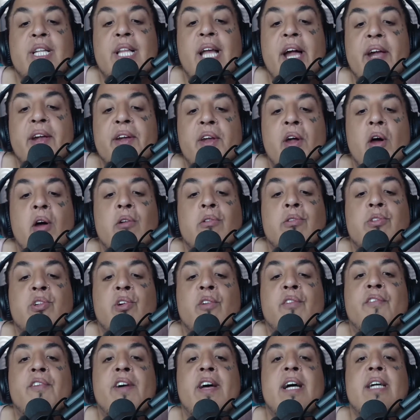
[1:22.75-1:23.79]
A lot of
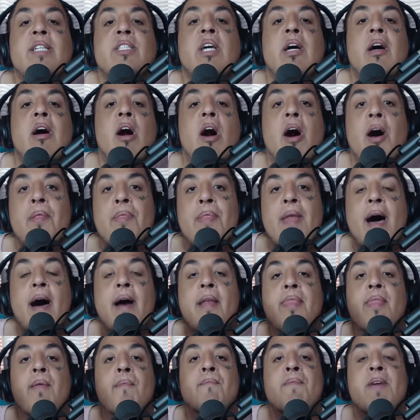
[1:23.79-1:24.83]
Naruto fans are
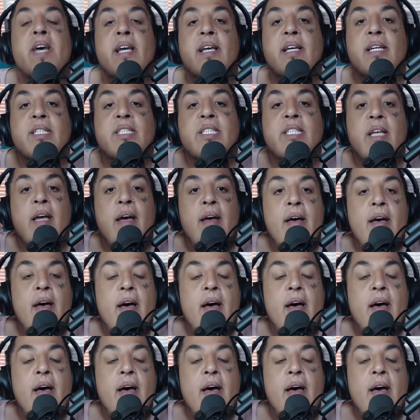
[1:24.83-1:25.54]
not the biggest